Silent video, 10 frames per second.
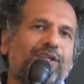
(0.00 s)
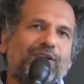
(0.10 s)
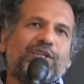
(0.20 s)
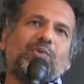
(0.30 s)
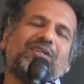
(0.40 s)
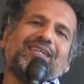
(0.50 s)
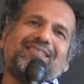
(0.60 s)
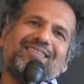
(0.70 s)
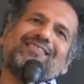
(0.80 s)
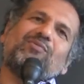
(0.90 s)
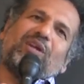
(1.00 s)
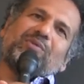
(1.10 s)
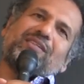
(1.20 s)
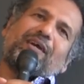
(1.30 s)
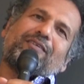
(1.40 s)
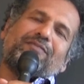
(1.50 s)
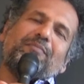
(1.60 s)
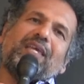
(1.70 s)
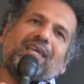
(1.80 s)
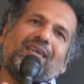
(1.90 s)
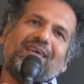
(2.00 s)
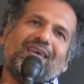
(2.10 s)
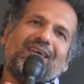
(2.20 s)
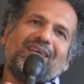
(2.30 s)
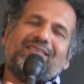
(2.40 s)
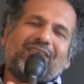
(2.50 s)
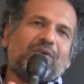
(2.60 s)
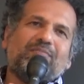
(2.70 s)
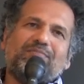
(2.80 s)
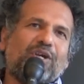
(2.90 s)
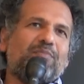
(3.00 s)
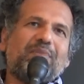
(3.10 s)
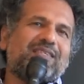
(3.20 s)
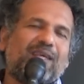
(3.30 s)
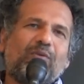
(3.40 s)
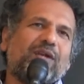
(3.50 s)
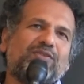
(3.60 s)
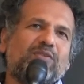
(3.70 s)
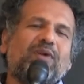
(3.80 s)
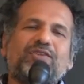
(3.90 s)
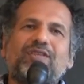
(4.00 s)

You know, you want to say this is what it was like for me. Don't don't mess it around too much.